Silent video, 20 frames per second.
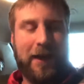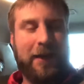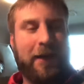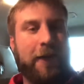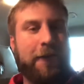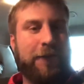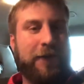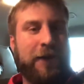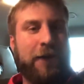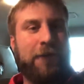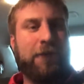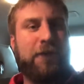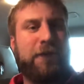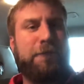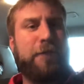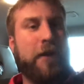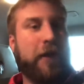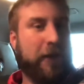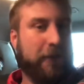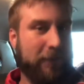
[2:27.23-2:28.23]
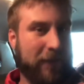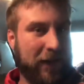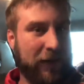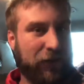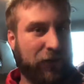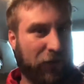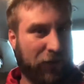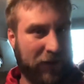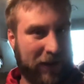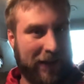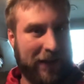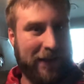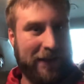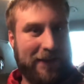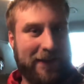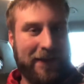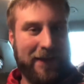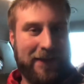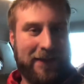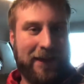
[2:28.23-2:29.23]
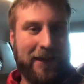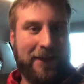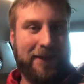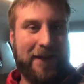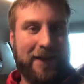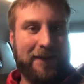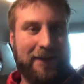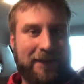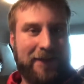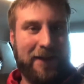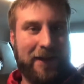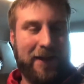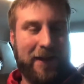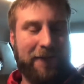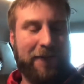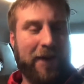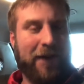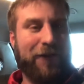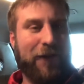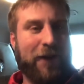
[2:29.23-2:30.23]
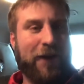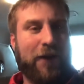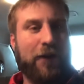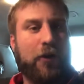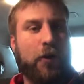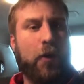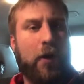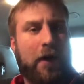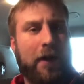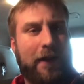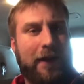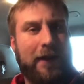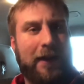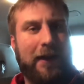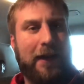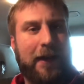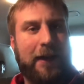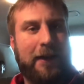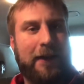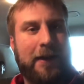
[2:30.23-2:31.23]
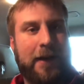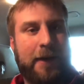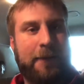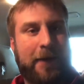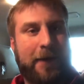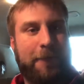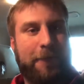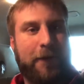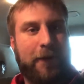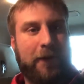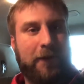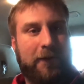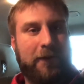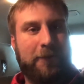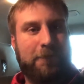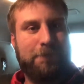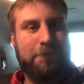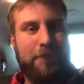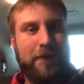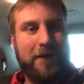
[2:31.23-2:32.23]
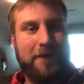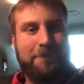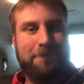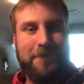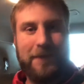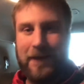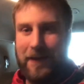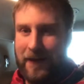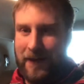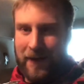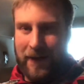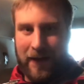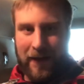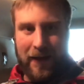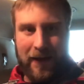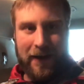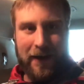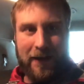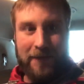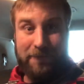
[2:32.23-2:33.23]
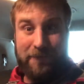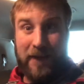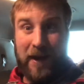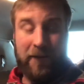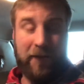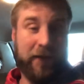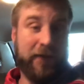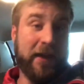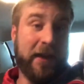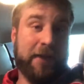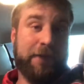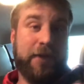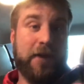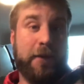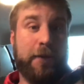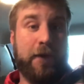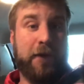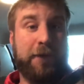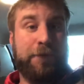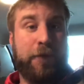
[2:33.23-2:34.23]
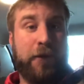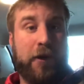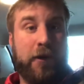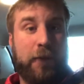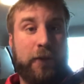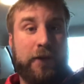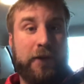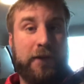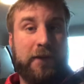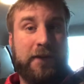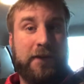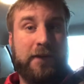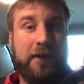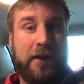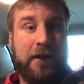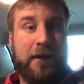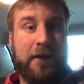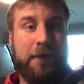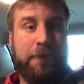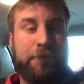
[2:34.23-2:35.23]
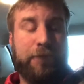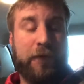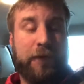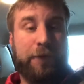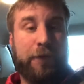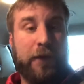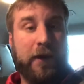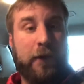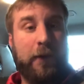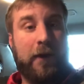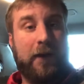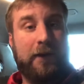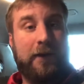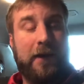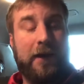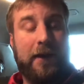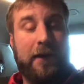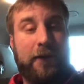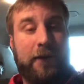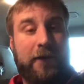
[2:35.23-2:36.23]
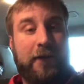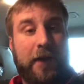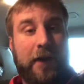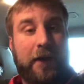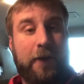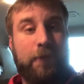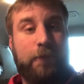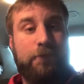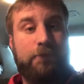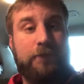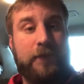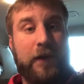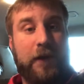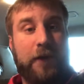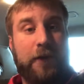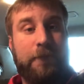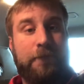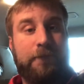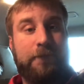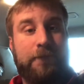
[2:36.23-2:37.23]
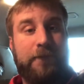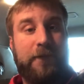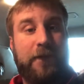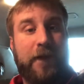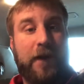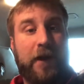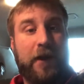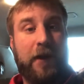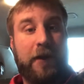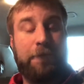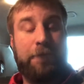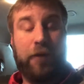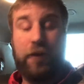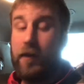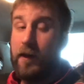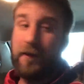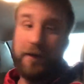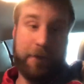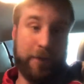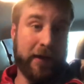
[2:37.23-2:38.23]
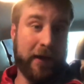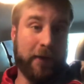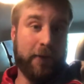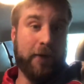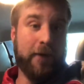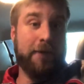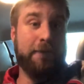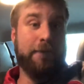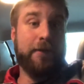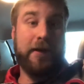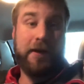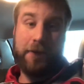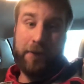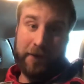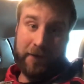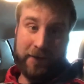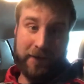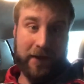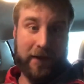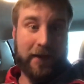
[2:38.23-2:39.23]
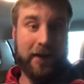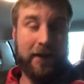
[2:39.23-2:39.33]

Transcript: confused but intrigued, and I think that's a very, very good quality in comic books. But everything for the most part was pretty well done. It was very very good pull. It was a big one, but it was